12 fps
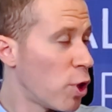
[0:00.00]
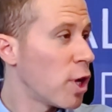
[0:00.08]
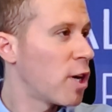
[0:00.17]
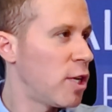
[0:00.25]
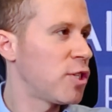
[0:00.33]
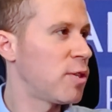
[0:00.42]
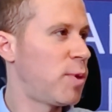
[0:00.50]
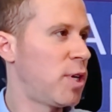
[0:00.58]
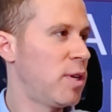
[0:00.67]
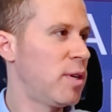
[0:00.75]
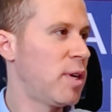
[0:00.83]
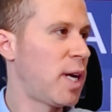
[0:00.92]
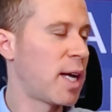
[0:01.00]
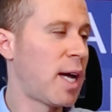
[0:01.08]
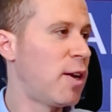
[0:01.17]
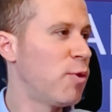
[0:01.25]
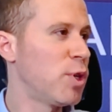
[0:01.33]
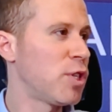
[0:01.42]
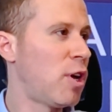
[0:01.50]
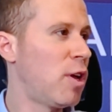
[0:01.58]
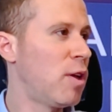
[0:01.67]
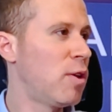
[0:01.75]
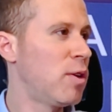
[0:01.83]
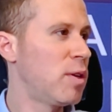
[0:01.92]
For the customer. Again, it was
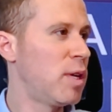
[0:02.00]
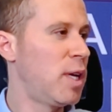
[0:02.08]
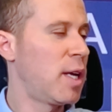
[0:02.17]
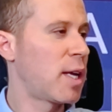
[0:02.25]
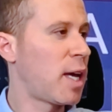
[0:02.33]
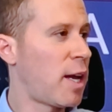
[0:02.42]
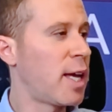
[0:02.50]
all,